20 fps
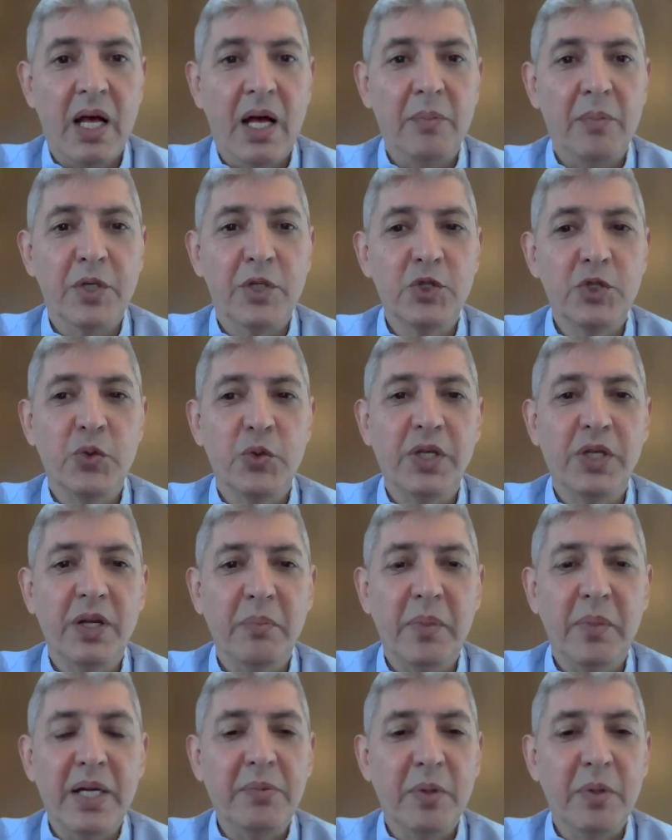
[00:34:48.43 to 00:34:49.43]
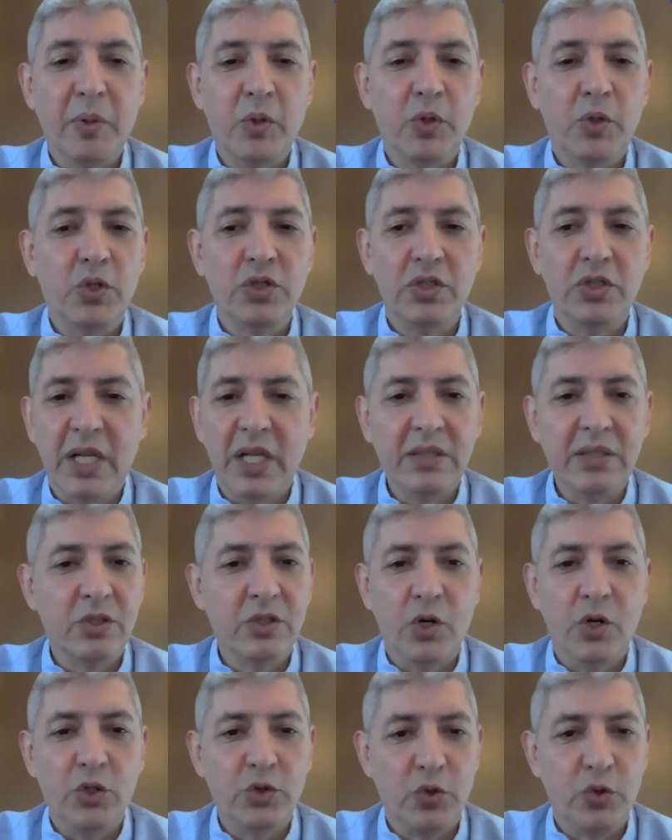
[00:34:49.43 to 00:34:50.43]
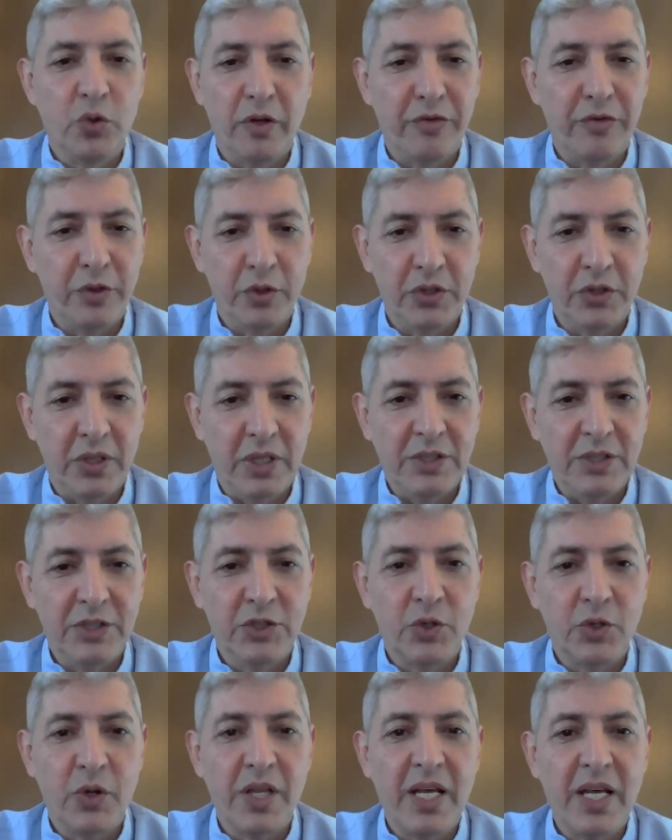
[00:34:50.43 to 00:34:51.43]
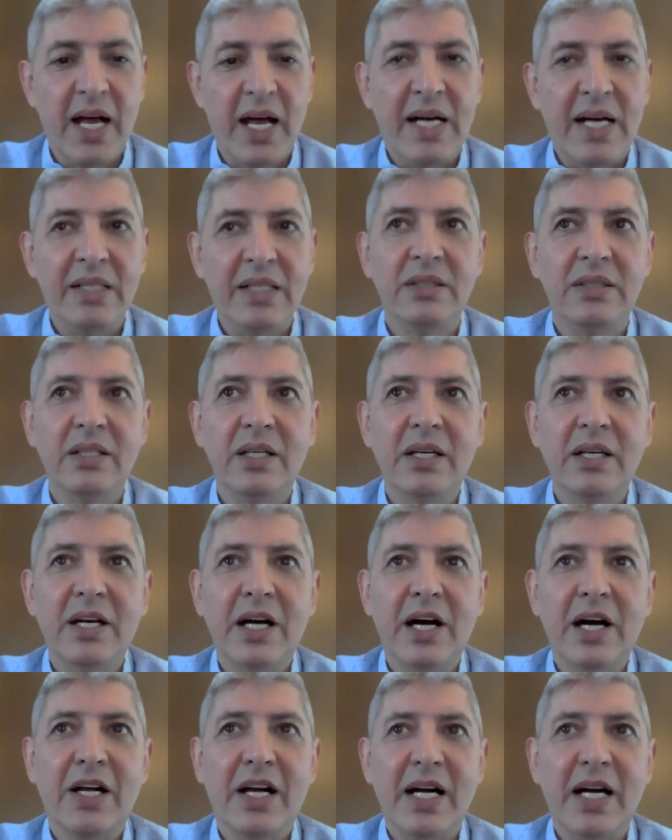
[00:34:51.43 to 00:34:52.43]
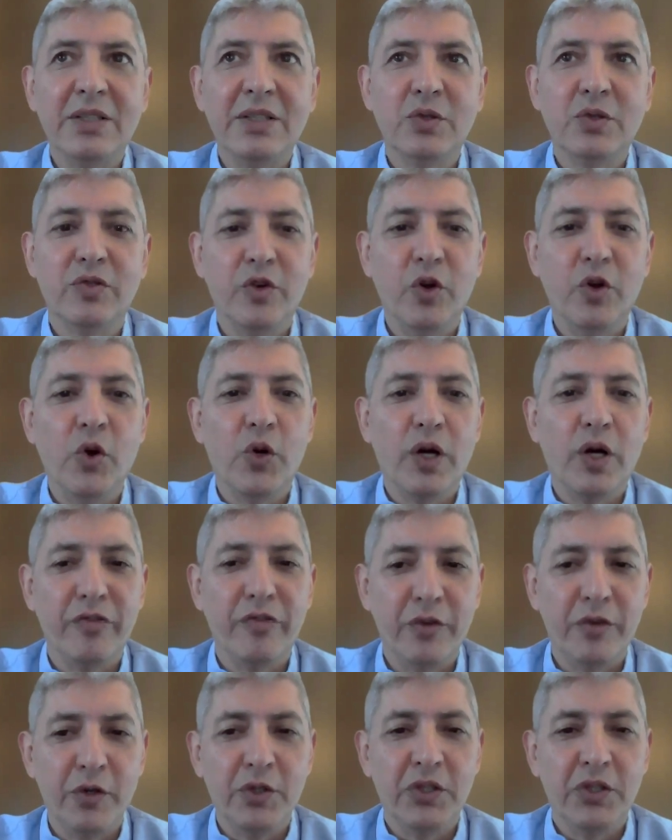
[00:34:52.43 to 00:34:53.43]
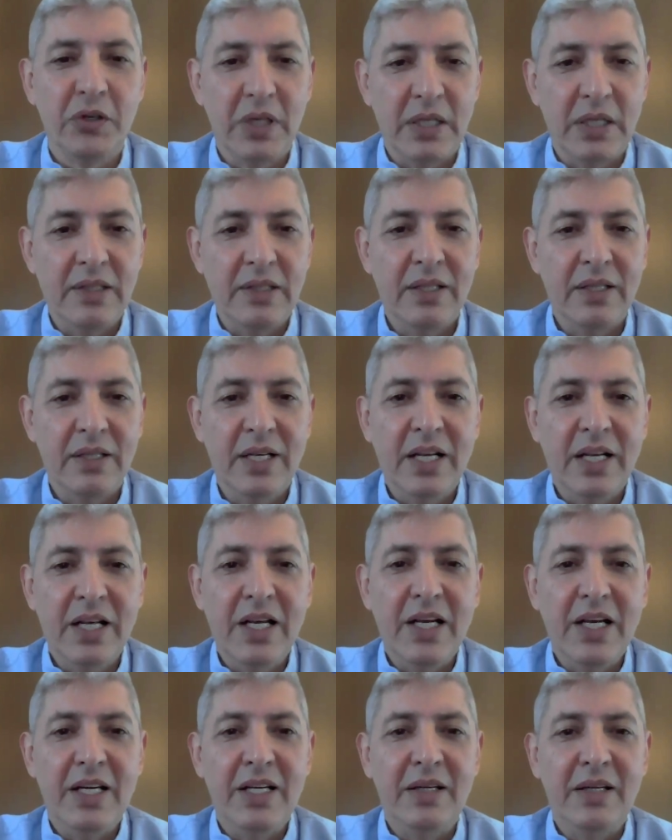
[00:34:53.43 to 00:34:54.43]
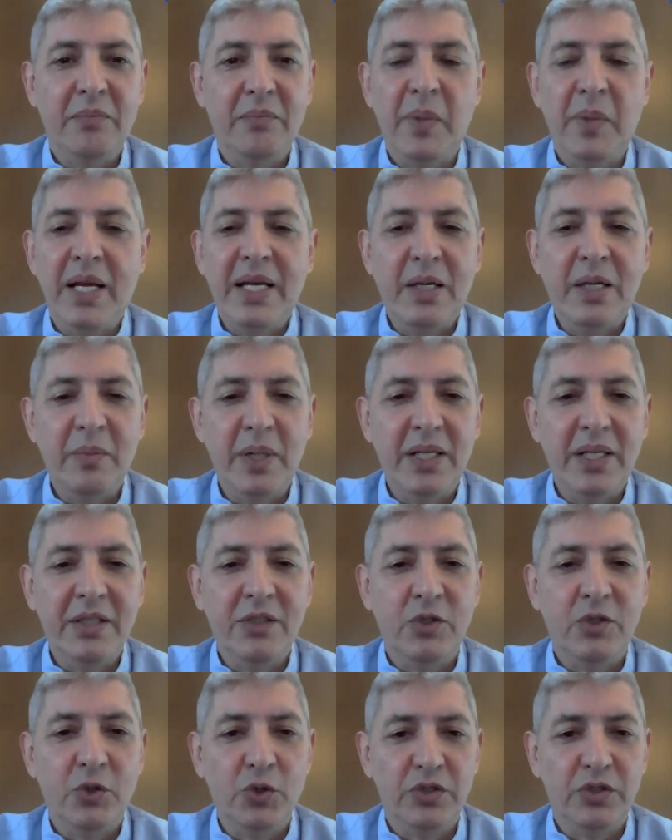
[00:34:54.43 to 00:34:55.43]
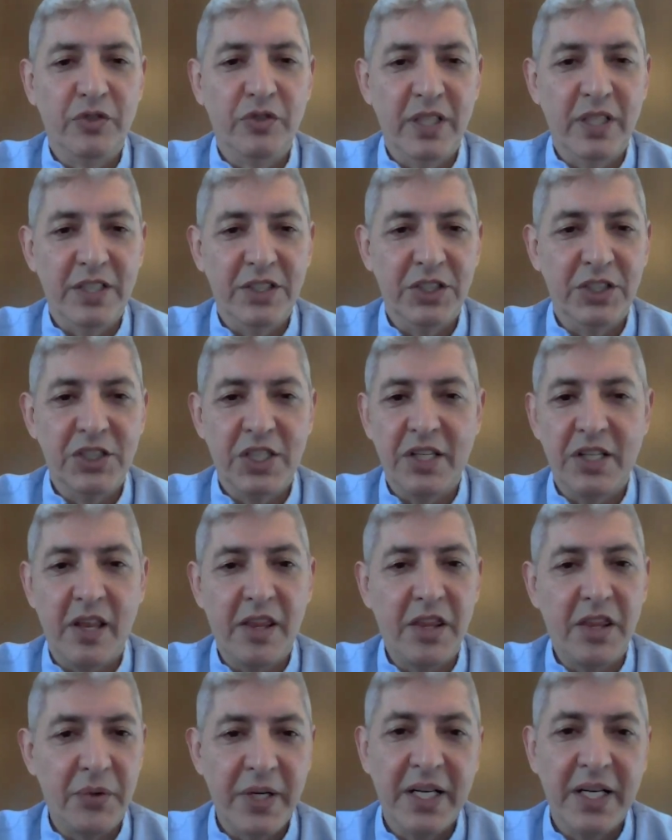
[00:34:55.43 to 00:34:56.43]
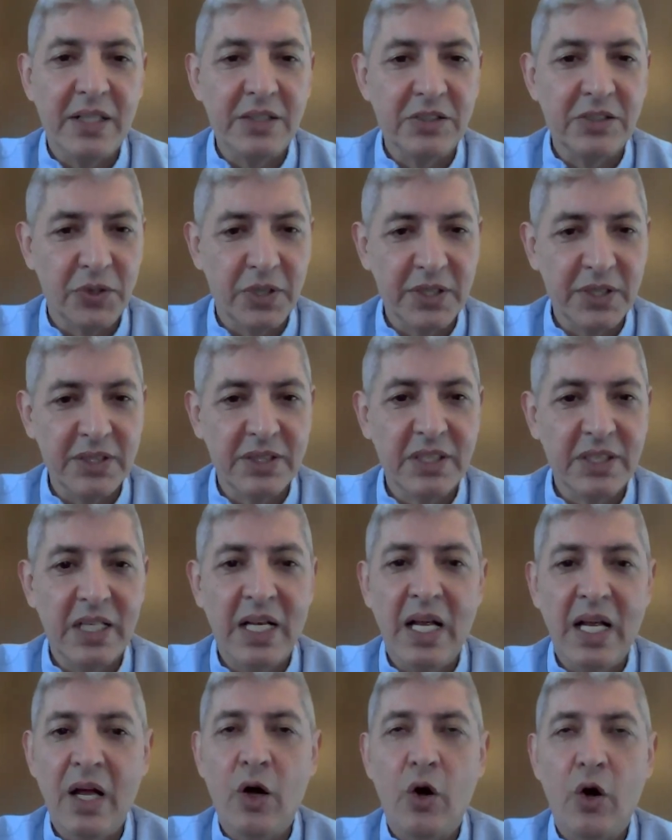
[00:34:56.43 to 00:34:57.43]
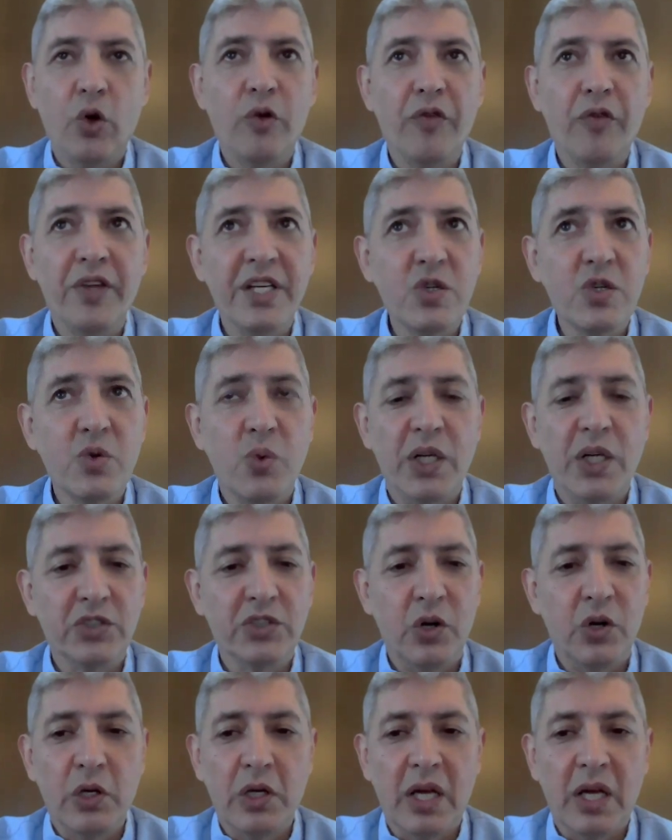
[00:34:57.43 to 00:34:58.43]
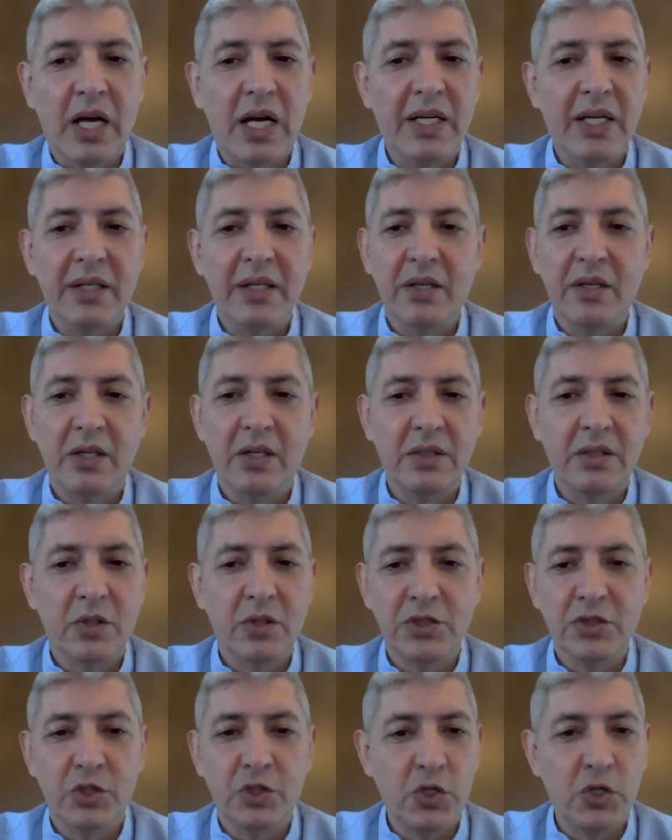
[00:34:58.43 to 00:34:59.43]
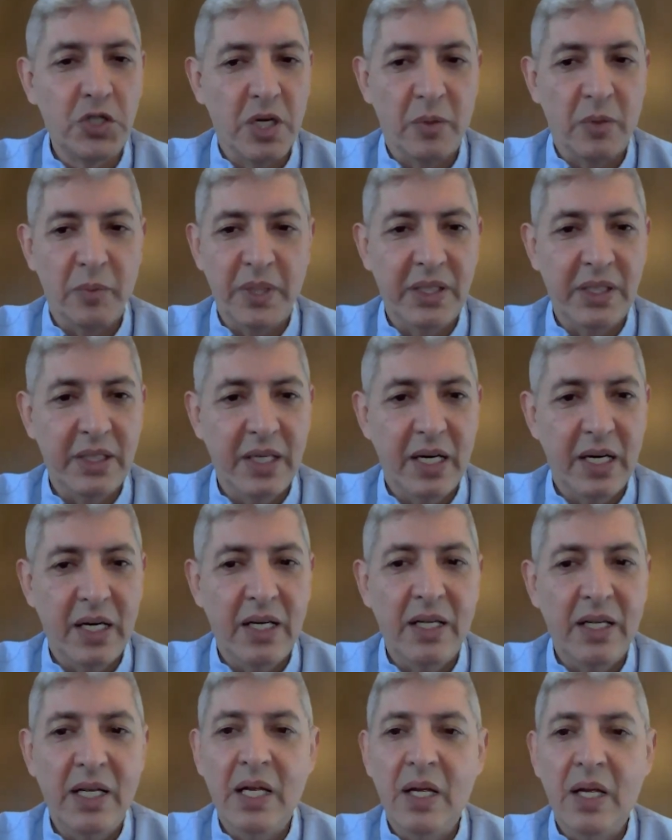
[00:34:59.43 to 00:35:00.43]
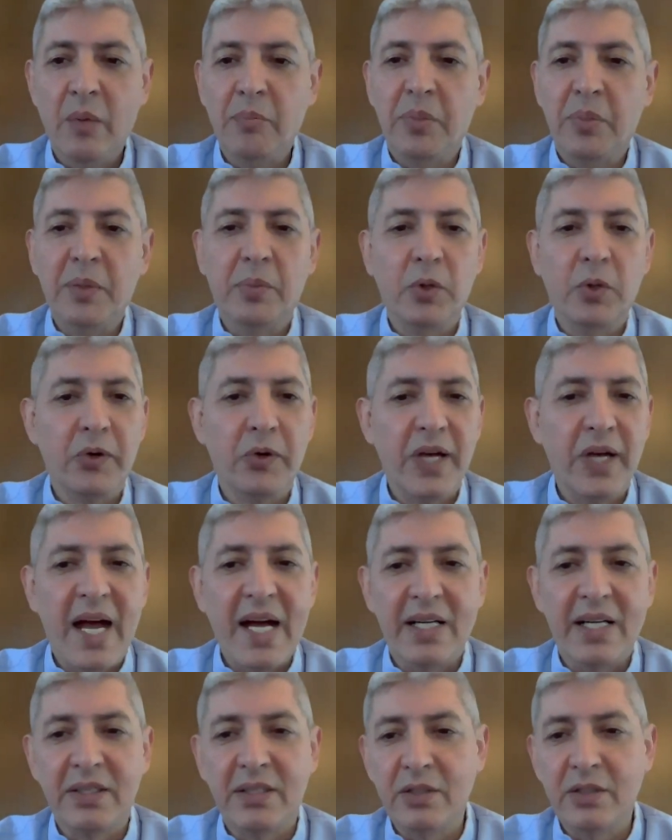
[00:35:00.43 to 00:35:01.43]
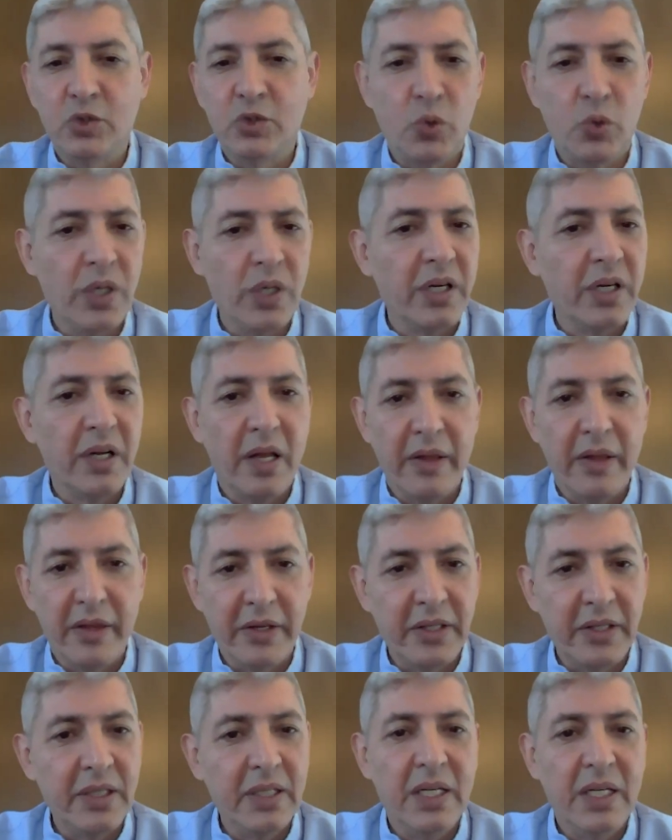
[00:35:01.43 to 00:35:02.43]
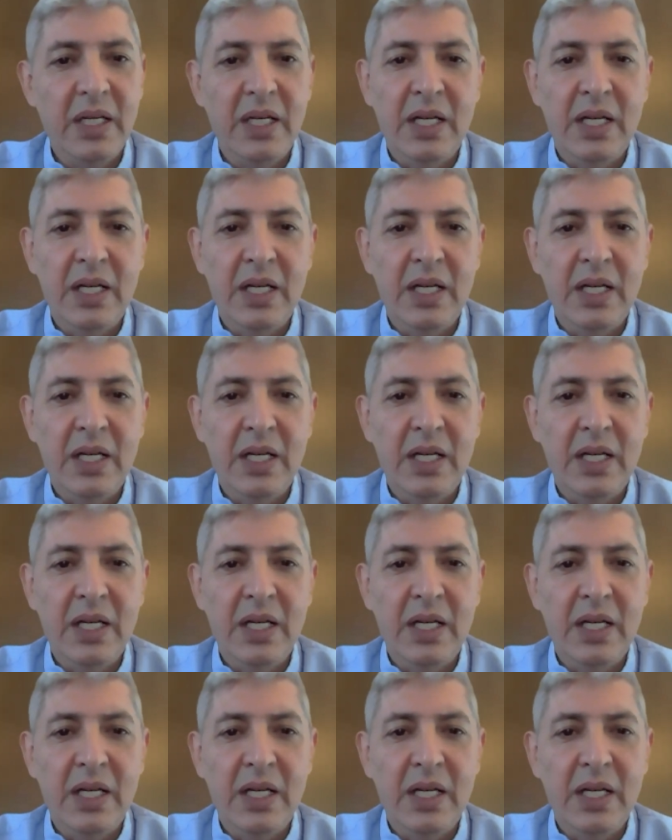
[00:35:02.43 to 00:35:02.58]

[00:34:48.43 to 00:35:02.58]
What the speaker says: because many people could not go to the funeral. So they had a kind of local funeral in many Druze villages in the 3 countries. All of this was online on social media. People reacted to one another,